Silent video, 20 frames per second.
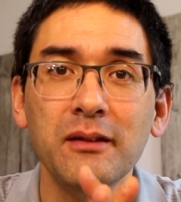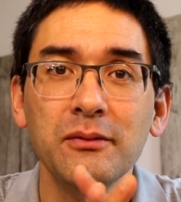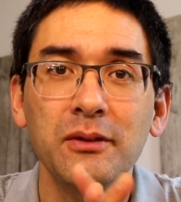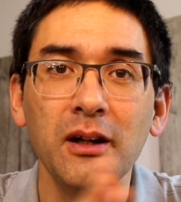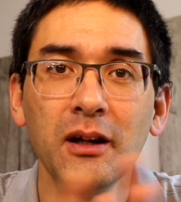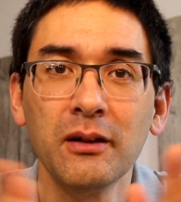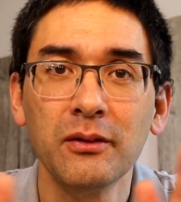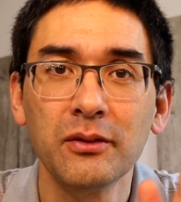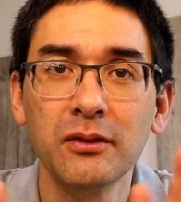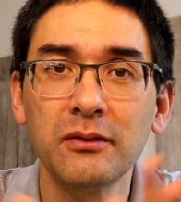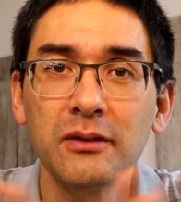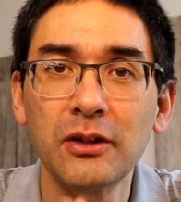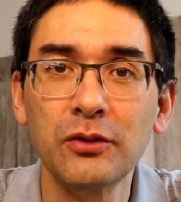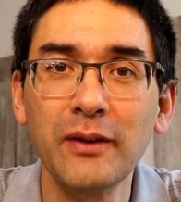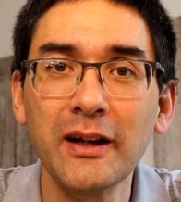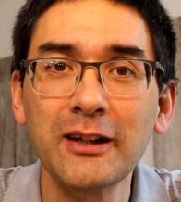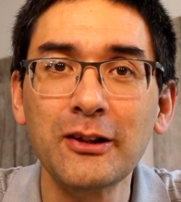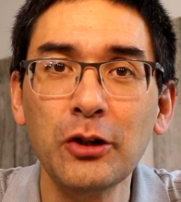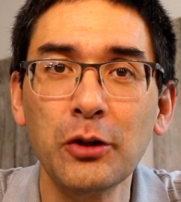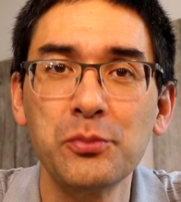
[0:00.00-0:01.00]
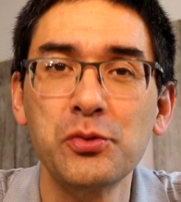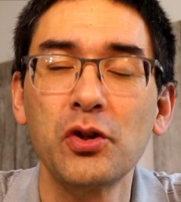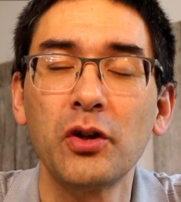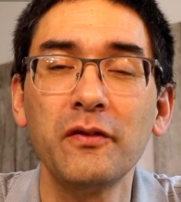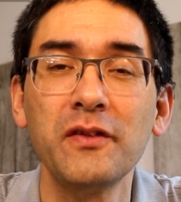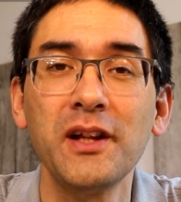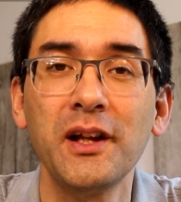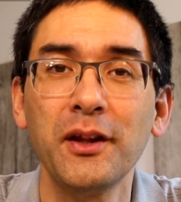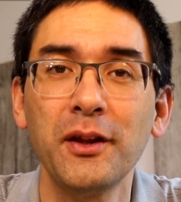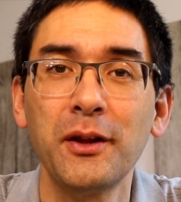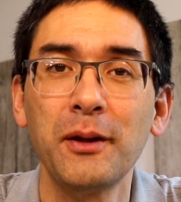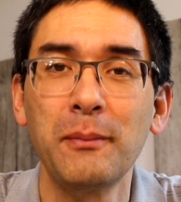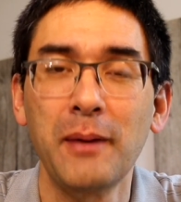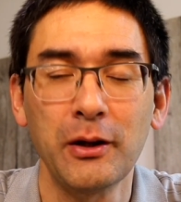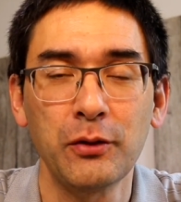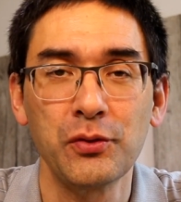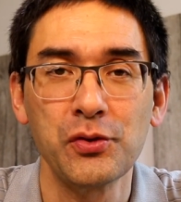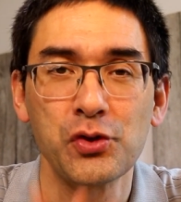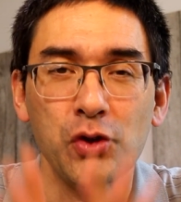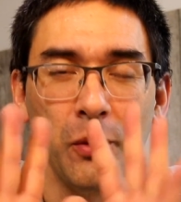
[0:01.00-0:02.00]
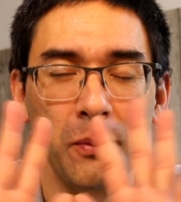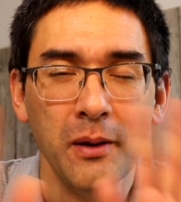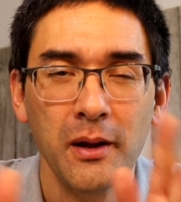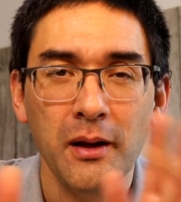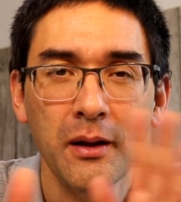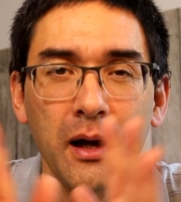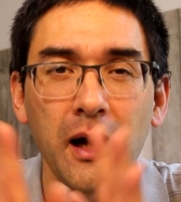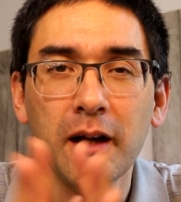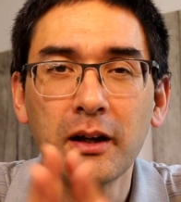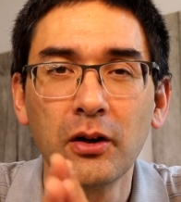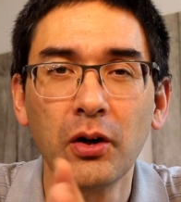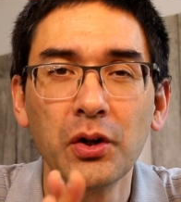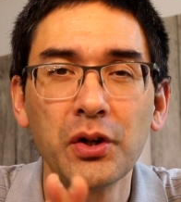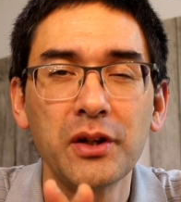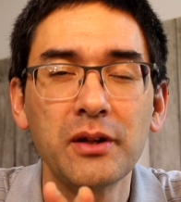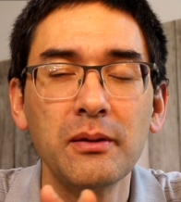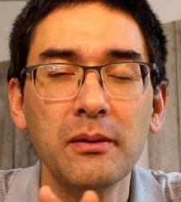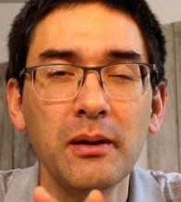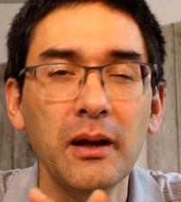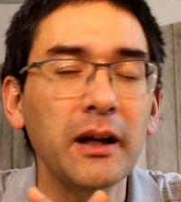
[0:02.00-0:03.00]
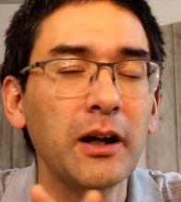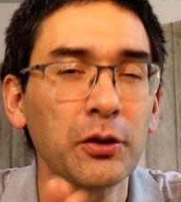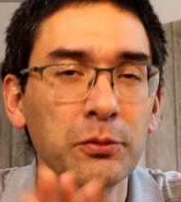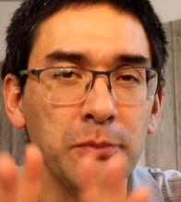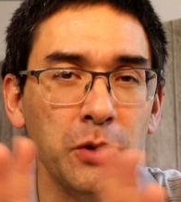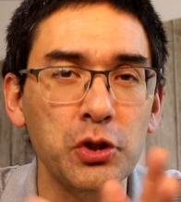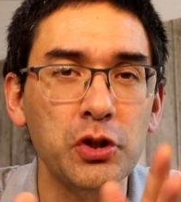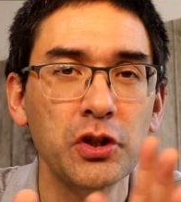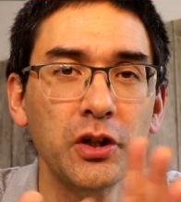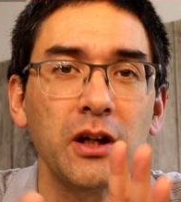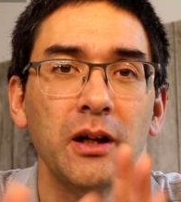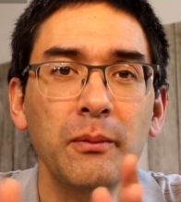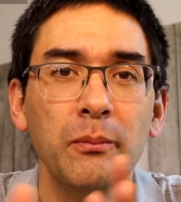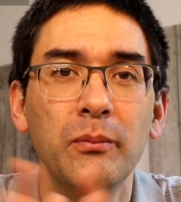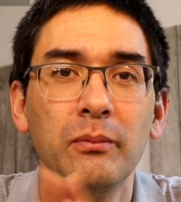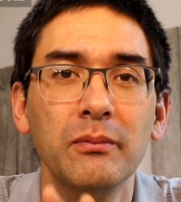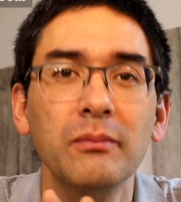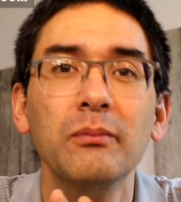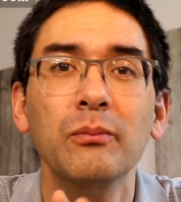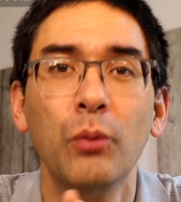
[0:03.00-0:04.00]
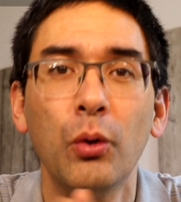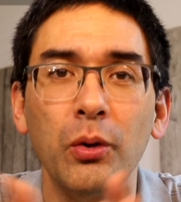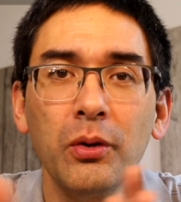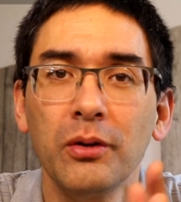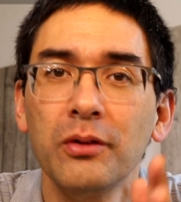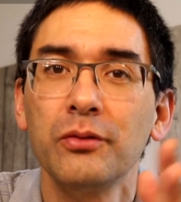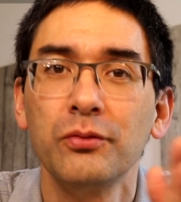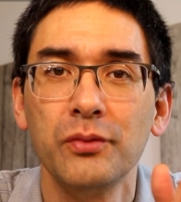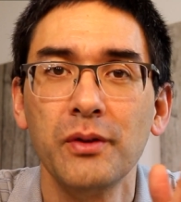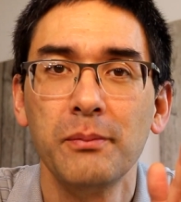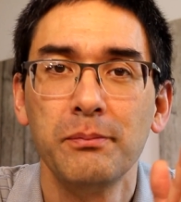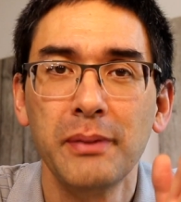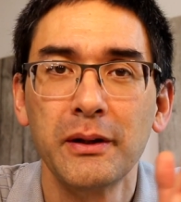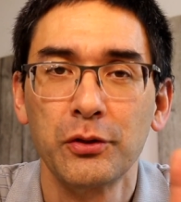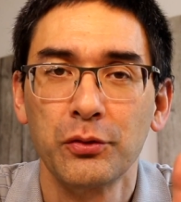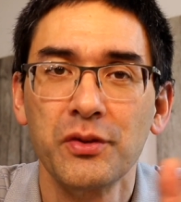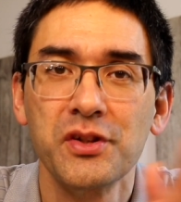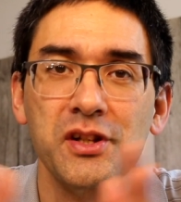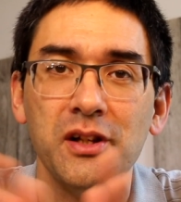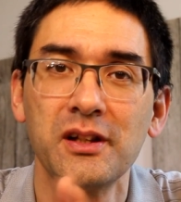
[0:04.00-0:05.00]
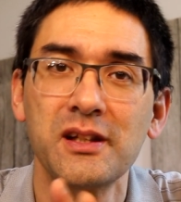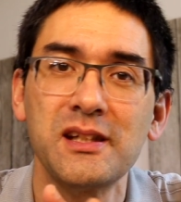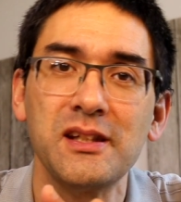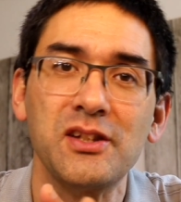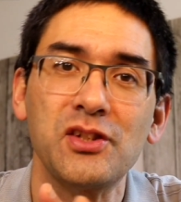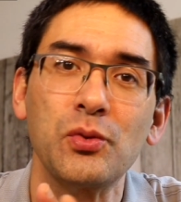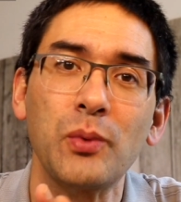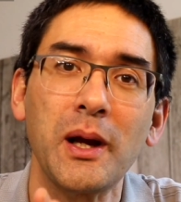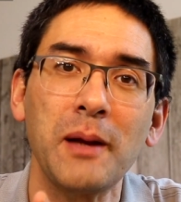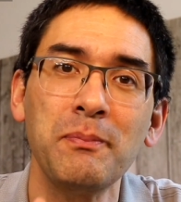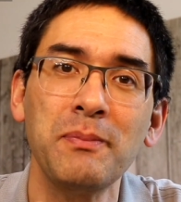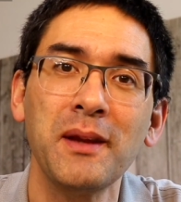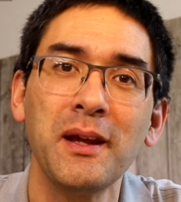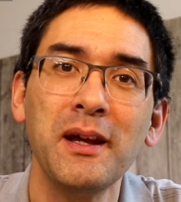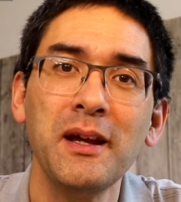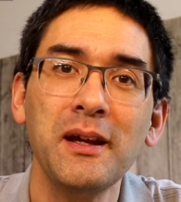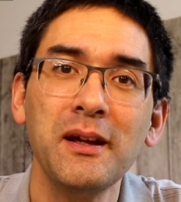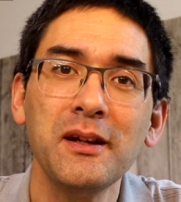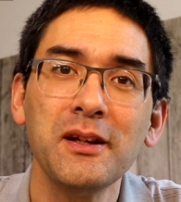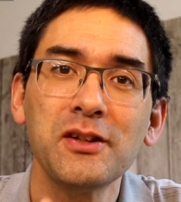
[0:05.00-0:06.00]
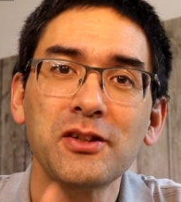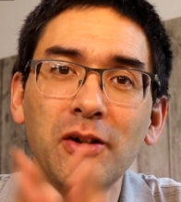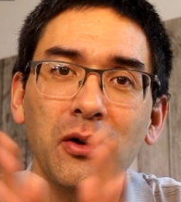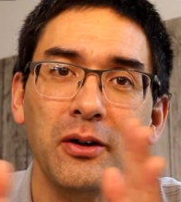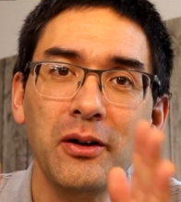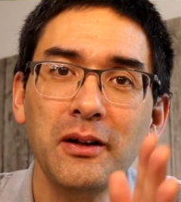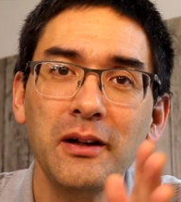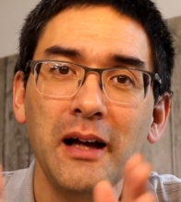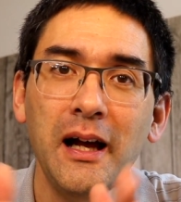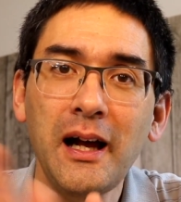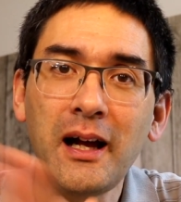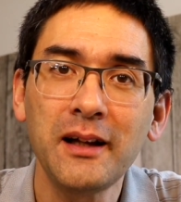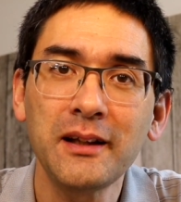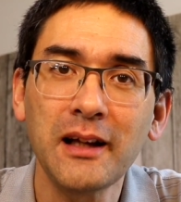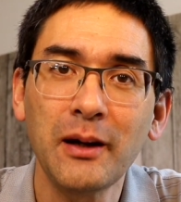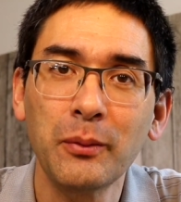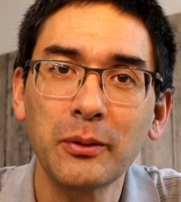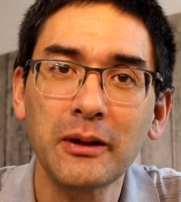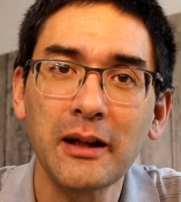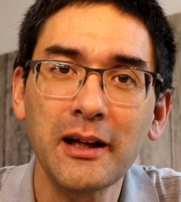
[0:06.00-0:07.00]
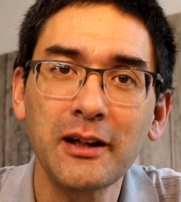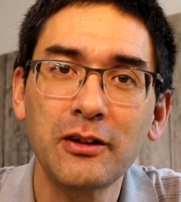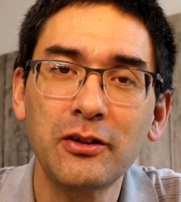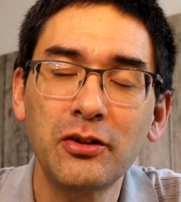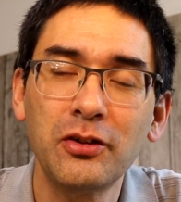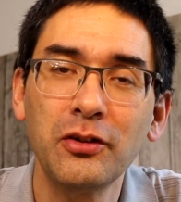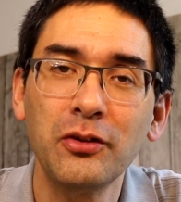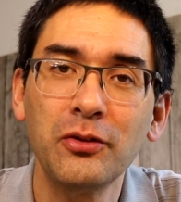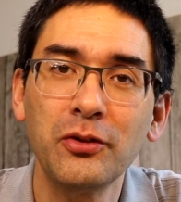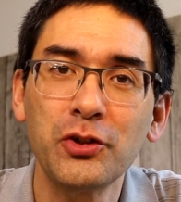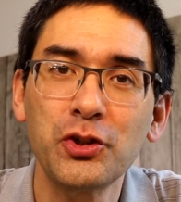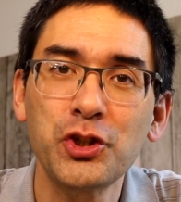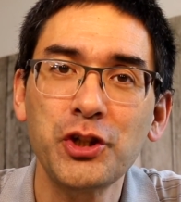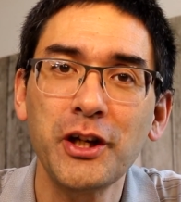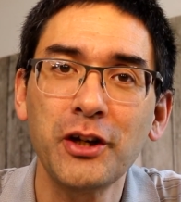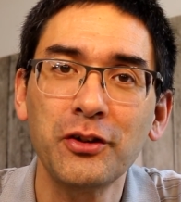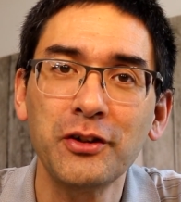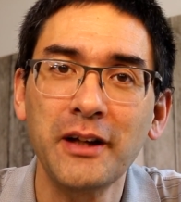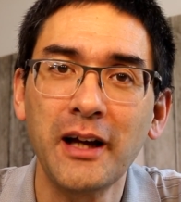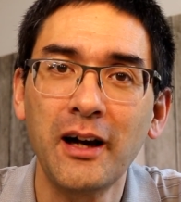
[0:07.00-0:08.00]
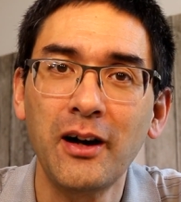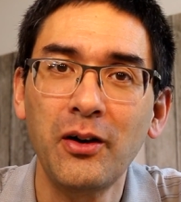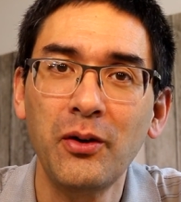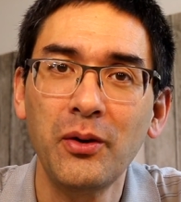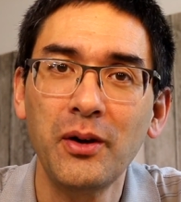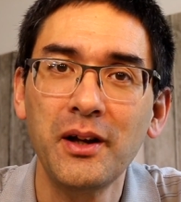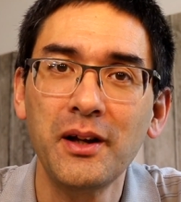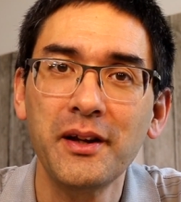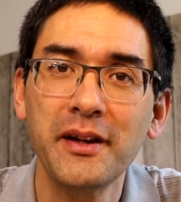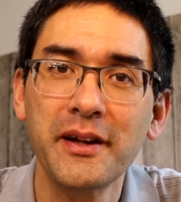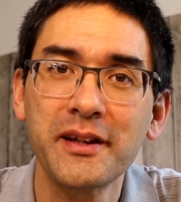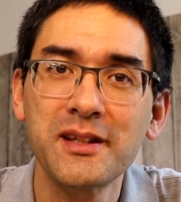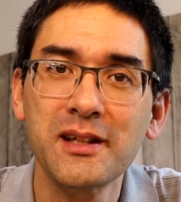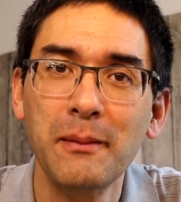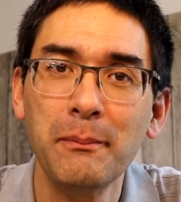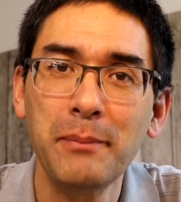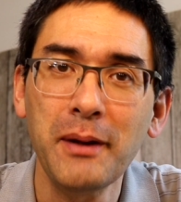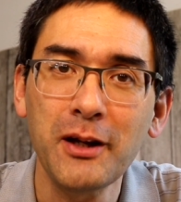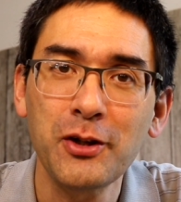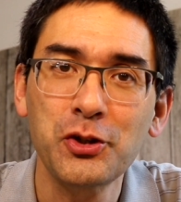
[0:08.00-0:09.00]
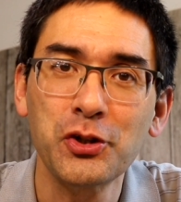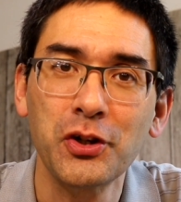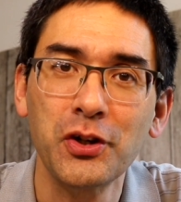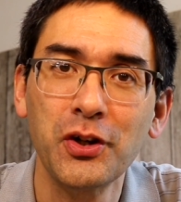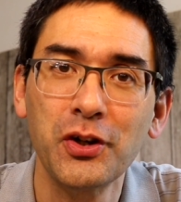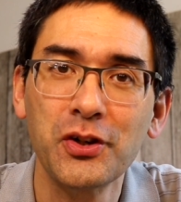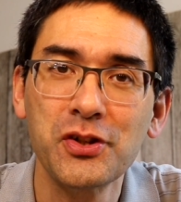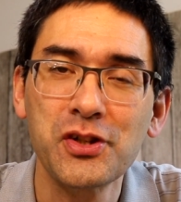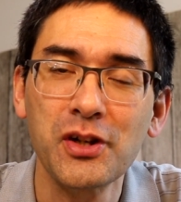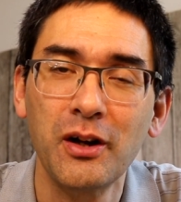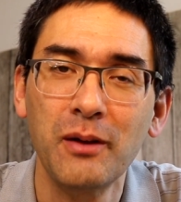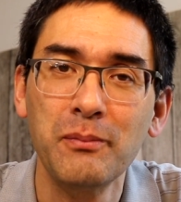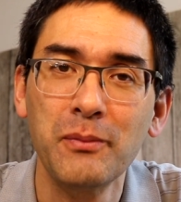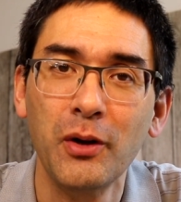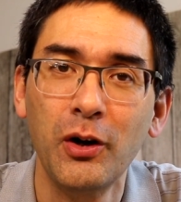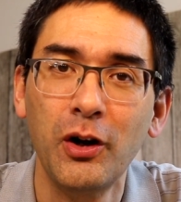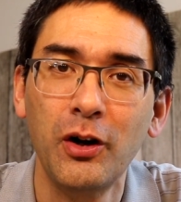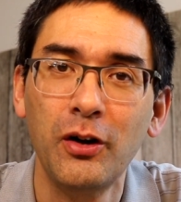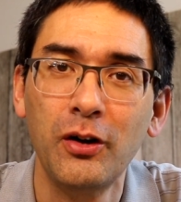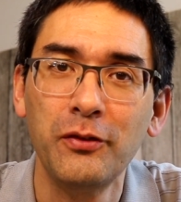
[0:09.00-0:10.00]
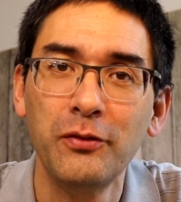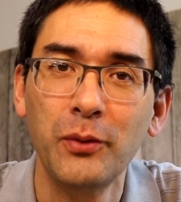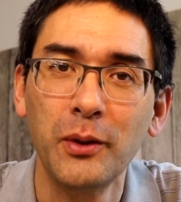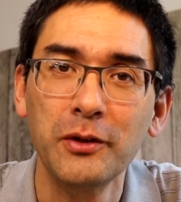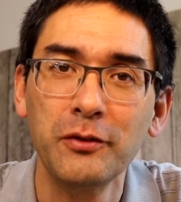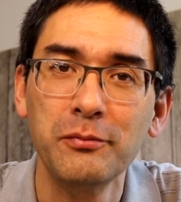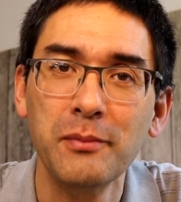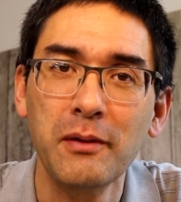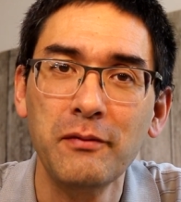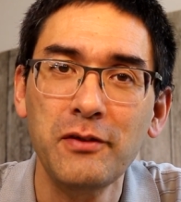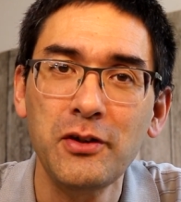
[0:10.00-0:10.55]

yeah directly observe it under the microscope I got it I got much um, more better results this way so and I would like to share now uh, some pictures um, of one of my